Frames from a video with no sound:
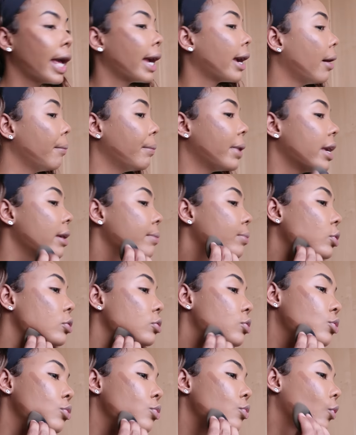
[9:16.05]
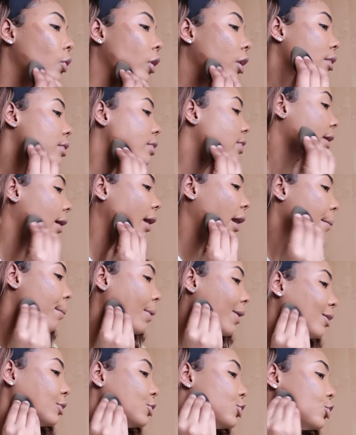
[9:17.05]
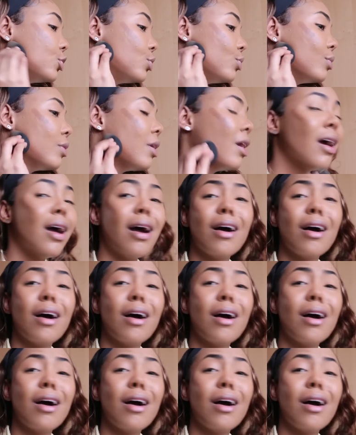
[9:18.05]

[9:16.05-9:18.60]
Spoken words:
Like, I'm able to not think about you.